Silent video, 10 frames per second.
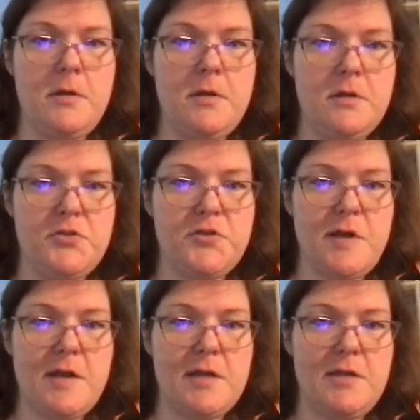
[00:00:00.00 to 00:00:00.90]
So
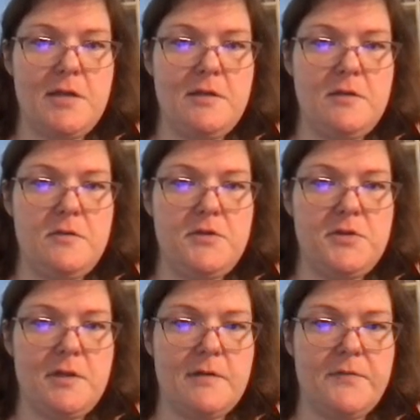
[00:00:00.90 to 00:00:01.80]
I can do
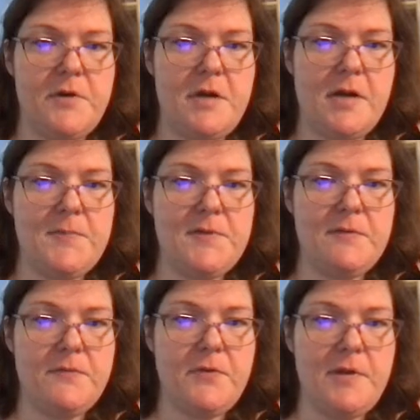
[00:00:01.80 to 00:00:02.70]
this like a free
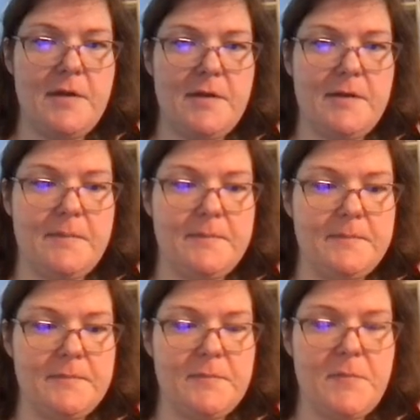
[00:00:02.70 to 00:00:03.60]
opt-in for the
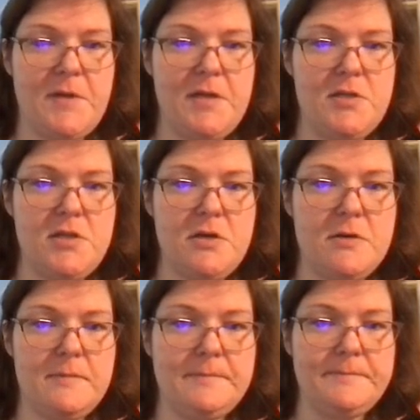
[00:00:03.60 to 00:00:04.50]
page
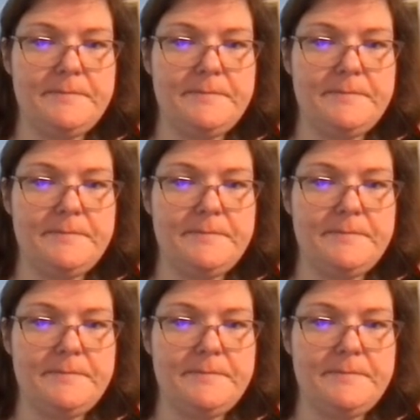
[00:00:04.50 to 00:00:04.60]
here.